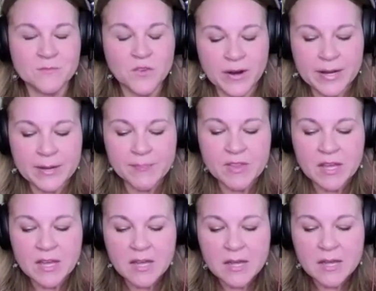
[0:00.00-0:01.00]
Right.
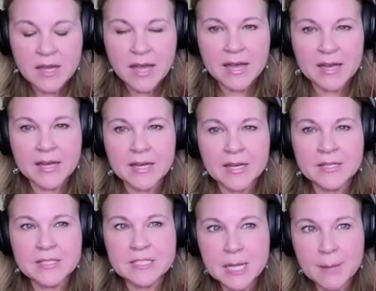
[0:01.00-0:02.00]
And
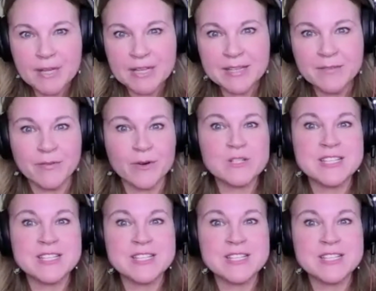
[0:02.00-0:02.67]
typically first